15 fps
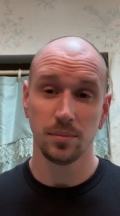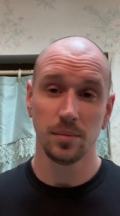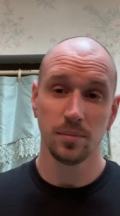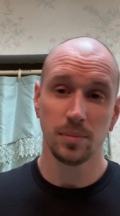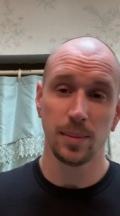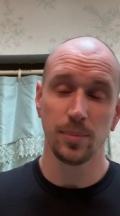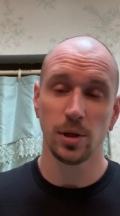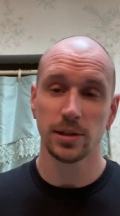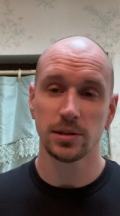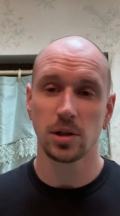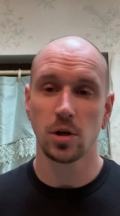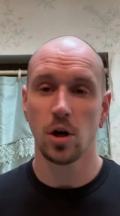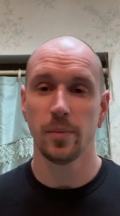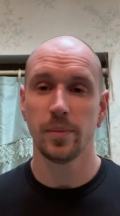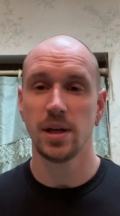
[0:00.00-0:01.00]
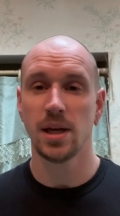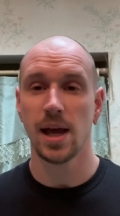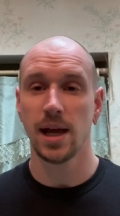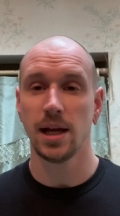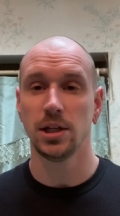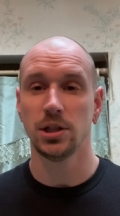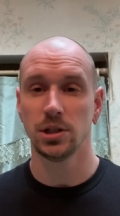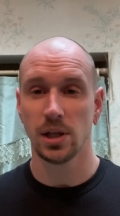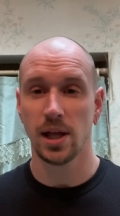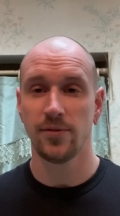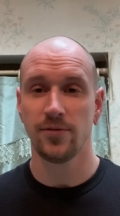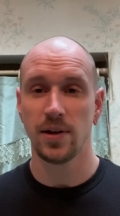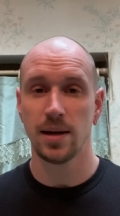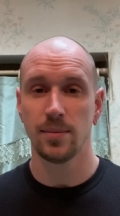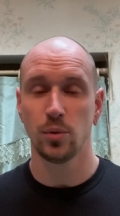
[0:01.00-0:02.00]
People like to call me a Gillette
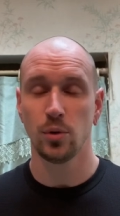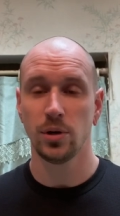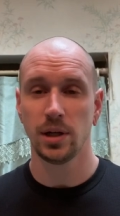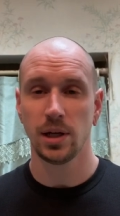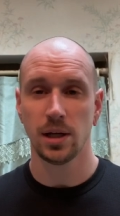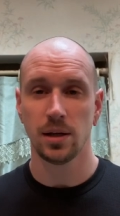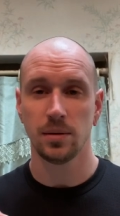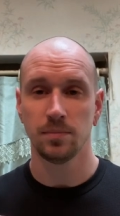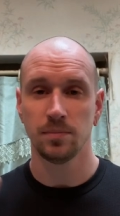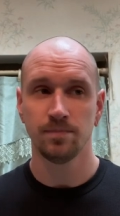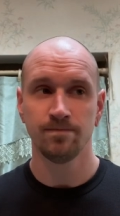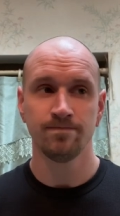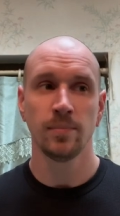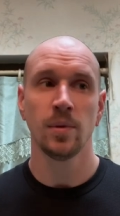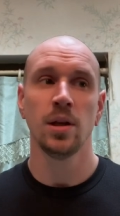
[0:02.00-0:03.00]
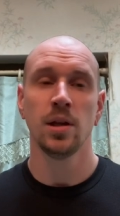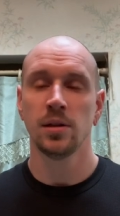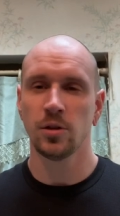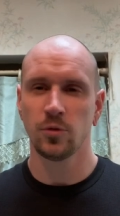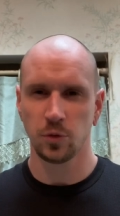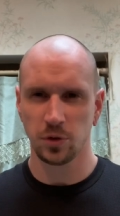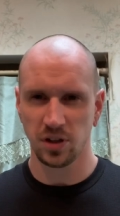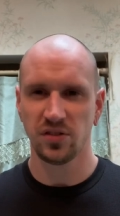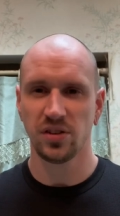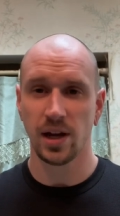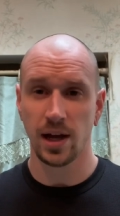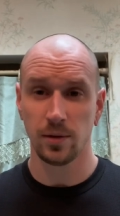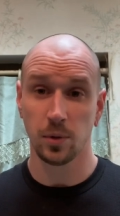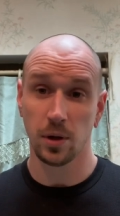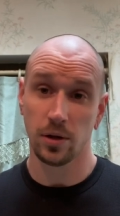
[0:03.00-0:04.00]
fanboy, and this will
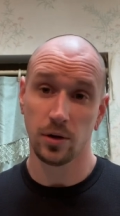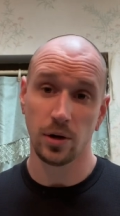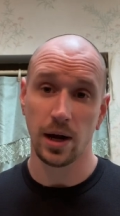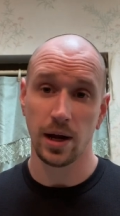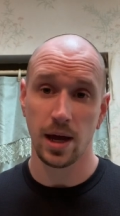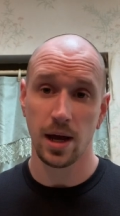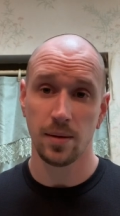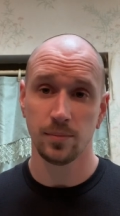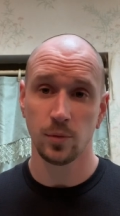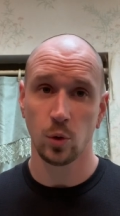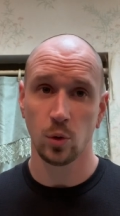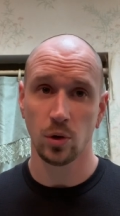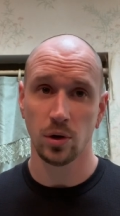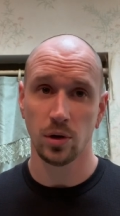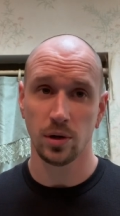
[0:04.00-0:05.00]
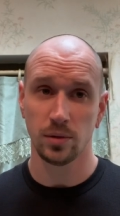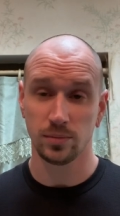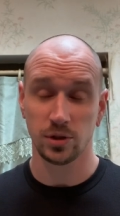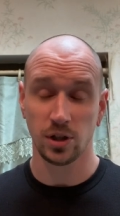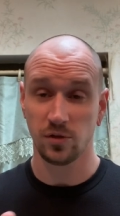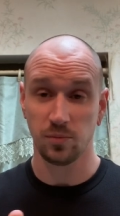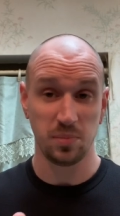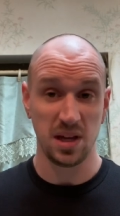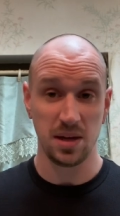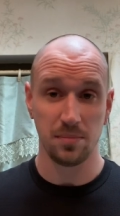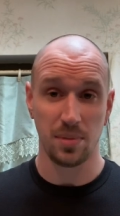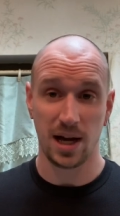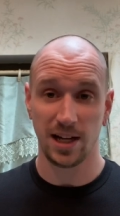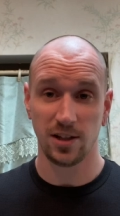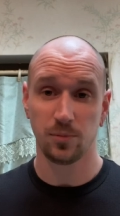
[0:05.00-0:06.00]
decide whether I am or just being
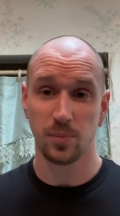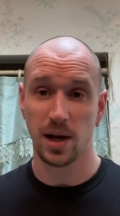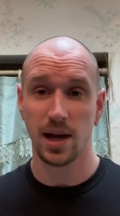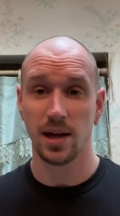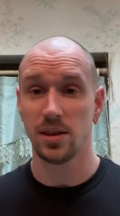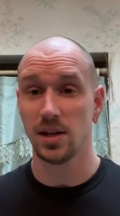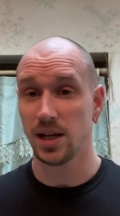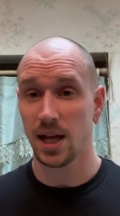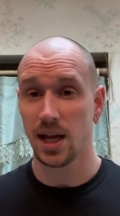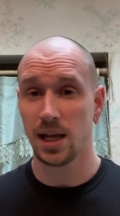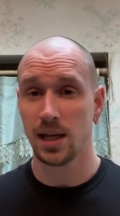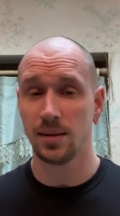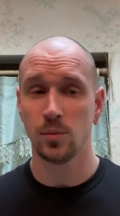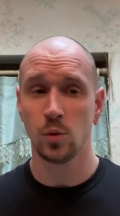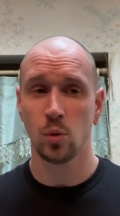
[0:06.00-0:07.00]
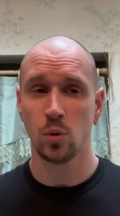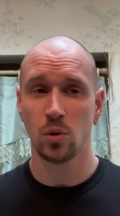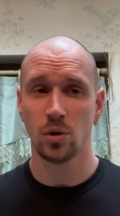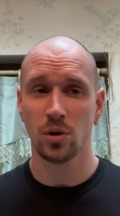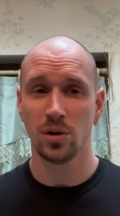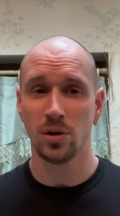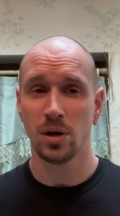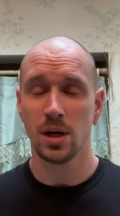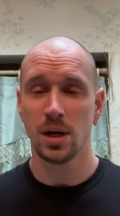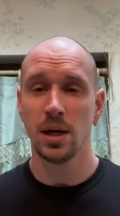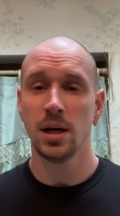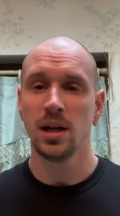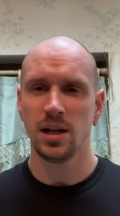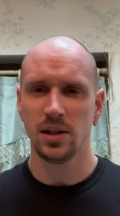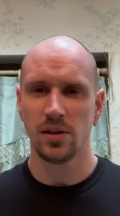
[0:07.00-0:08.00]
biased by the name, or
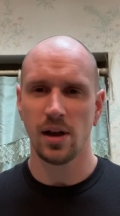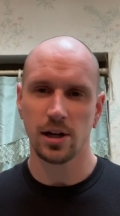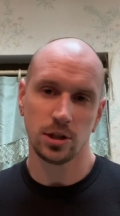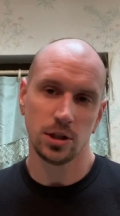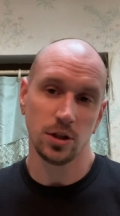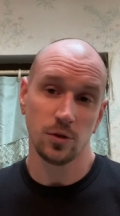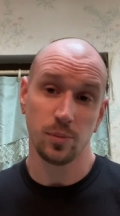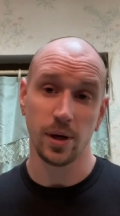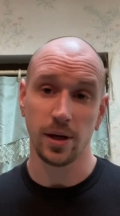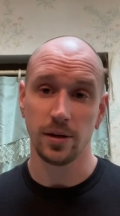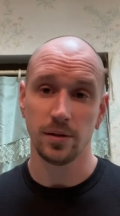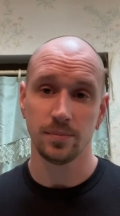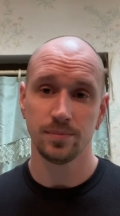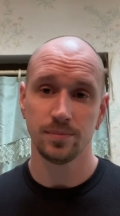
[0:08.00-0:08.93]
it's actually just better.